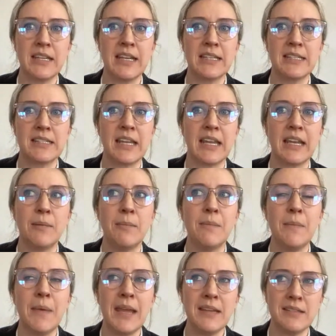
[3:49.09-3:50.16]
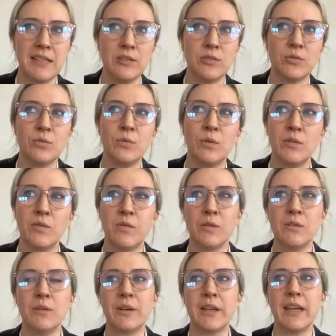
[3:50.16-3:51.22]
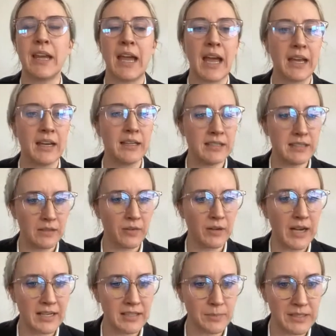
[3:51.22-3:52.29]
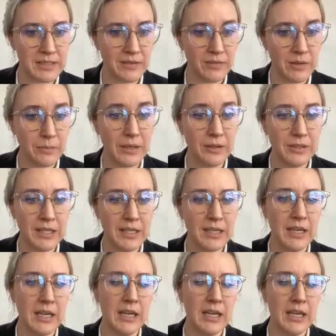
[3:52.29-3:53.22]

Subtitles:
it's an amazing tool for looking at different aspects of the building.